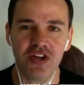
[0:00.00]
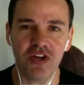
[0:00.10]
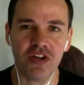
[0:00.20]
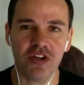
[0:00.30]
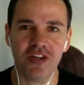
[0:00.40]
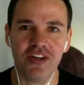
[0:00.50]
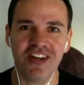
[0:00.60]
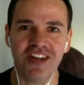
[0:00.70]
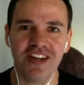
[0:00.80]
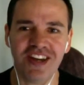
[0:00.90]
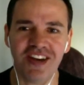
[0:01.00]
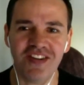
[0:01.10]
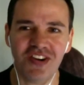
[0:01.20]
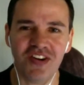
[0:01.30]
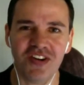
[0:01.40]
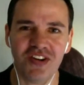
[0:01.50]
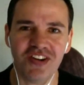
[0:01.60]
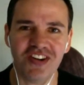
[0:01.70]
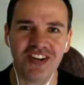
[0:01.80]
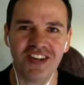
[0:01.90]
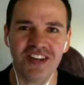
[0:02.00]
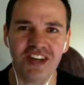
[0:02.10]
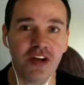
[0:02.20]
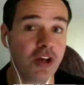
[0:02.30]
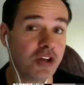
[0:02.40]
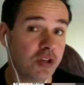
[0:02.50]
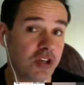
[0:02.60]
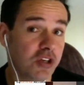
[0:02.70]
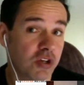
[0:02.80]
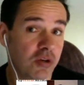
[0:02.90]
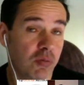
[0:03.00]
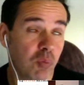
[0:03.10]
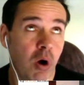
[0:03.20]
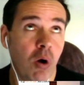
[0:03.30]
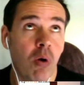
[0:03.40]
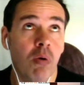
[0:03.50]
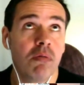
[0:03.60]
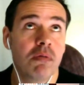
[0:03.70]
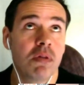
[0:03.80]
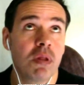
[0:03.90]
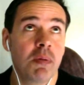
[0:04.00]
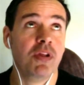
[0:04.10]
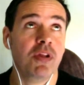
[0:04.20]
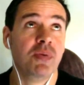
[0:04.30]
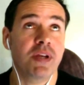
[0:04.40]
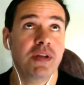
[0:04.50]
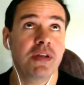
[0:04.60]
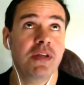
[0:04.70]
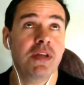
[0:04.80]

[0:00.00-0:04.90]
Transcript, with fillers: you? Yeah. Sorry. Did you? Well, let me put it this way.